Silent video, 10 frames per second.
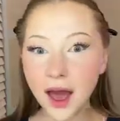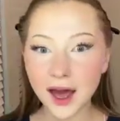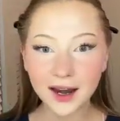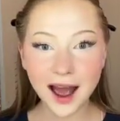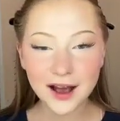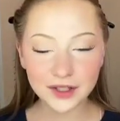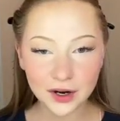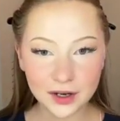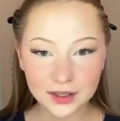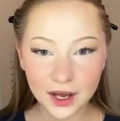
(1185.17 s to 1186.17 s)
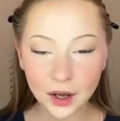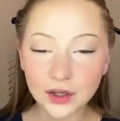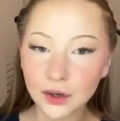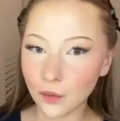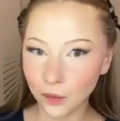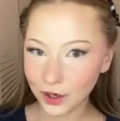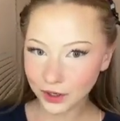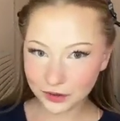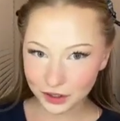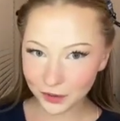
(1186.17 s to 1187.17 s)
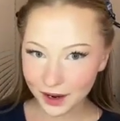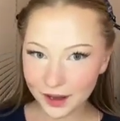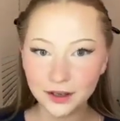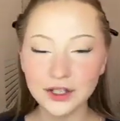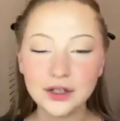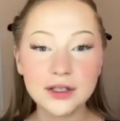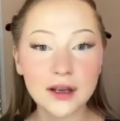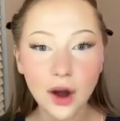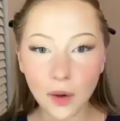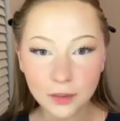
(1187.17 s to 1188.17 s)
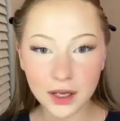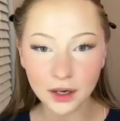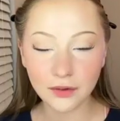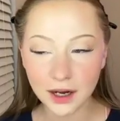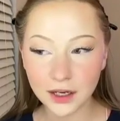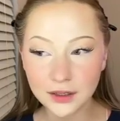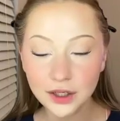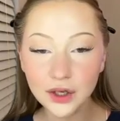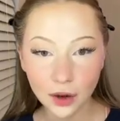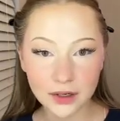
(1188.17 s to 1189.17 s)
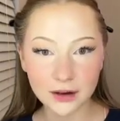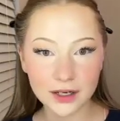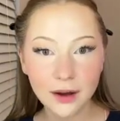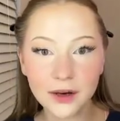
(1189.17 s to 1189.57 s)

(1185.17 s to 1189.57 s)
And I asked her, I was like, what are you doing? And she's like, oh, I'm getting ready to go downtown.